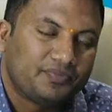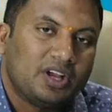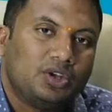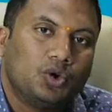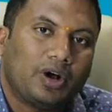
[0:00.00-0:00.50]

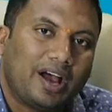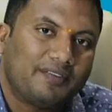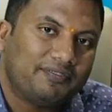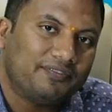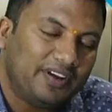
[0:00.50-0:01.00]
you have a
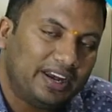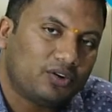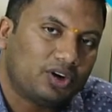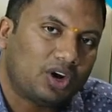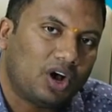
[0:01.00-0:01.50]
very
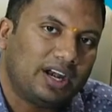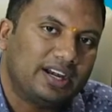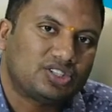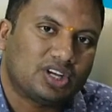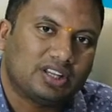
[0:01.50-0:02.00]
good knowledge
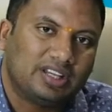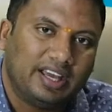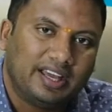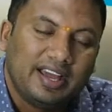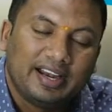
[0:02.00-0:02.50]
on the
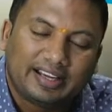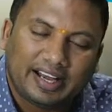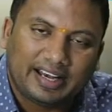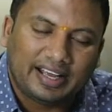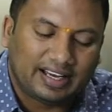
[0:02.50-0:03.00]

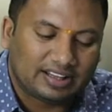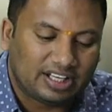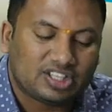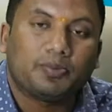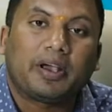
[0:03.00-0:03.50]
technical
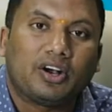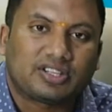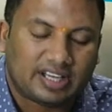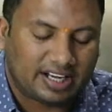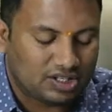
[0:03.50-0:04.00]
things because
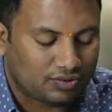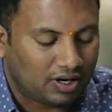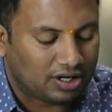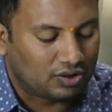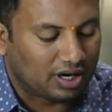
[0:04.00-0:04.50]
that is
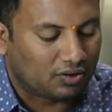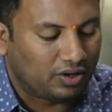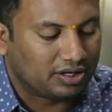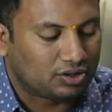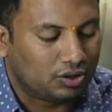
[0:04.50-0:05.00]
what you are
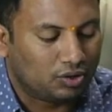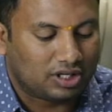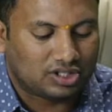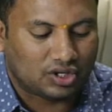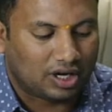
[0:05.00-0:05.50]
going to do the
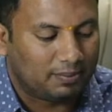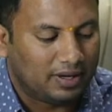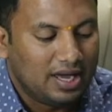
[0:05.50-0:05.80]
job.